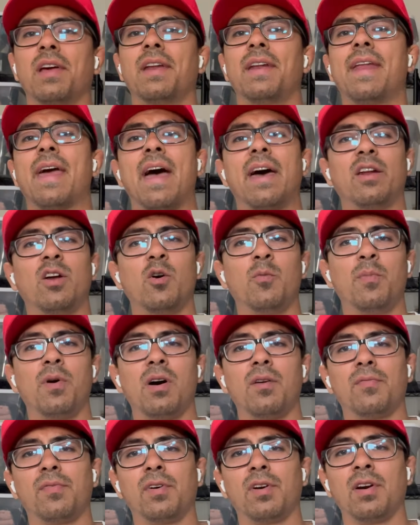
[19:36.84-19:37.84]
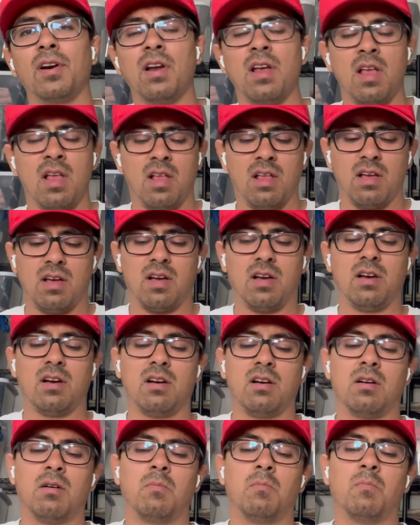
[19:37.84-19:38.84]
Nano Puffer.
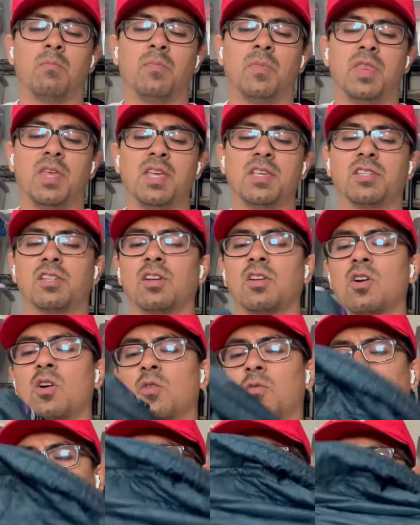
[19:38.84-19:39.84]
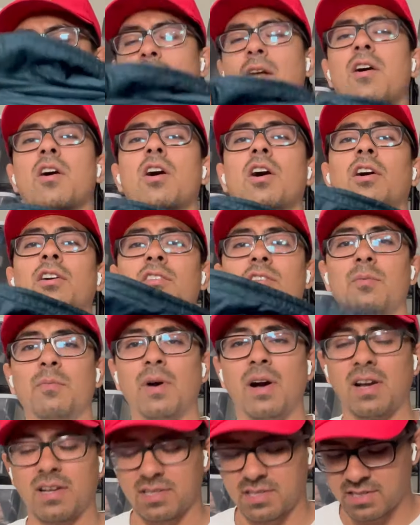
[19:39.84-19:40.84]
These can go for around
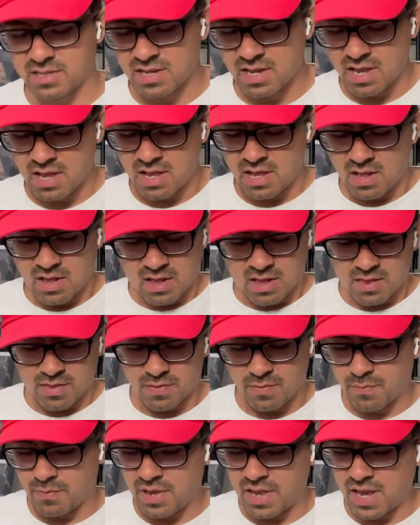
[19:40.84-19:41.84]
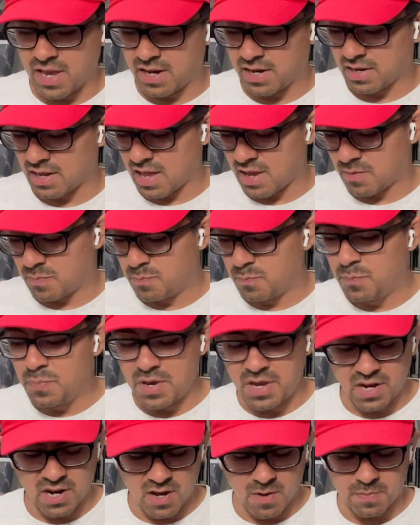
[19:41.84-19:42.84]
$100 in like
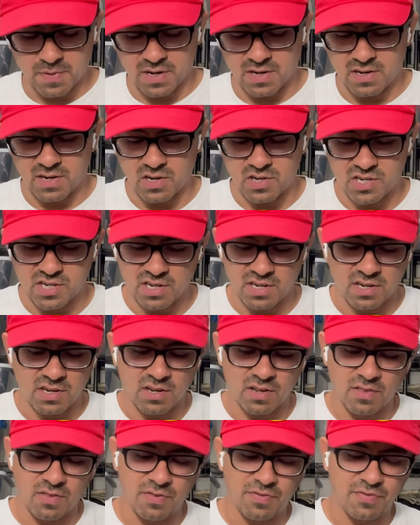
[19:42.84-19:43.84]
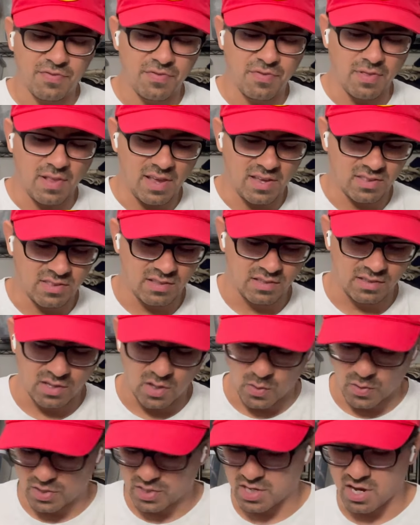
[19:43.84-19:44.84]
beat up condition. Like the
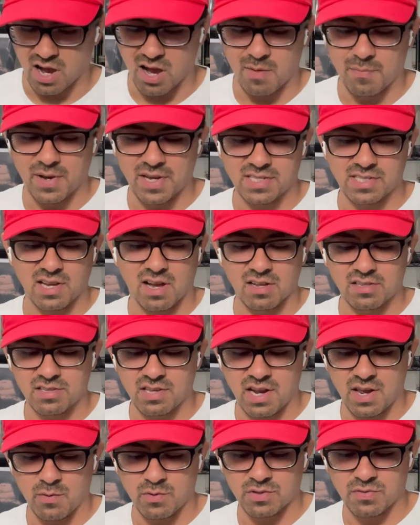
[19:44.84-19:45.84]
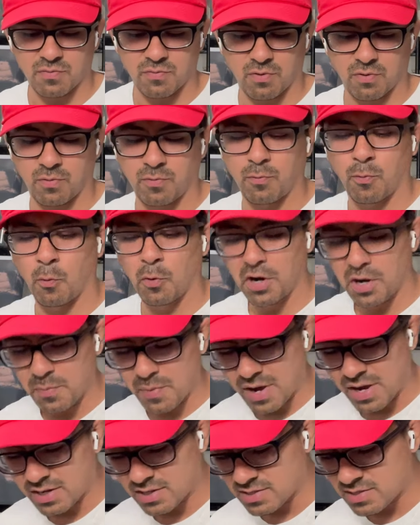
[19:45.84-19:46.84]
lowest comp I saw today was for
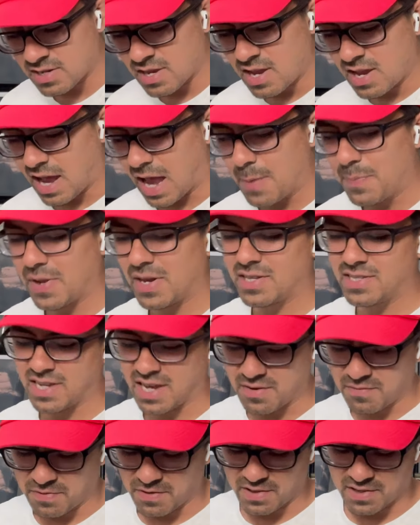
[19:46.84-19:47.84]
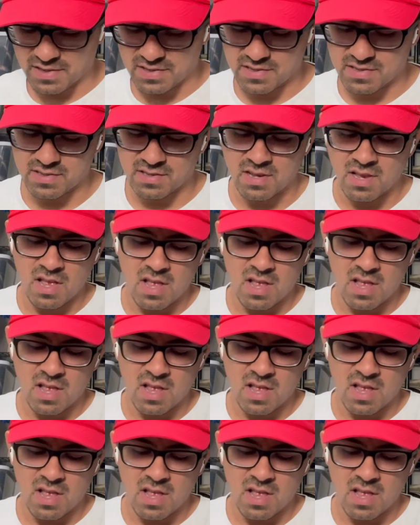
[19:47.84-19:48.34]
$40. I paid 10 for this.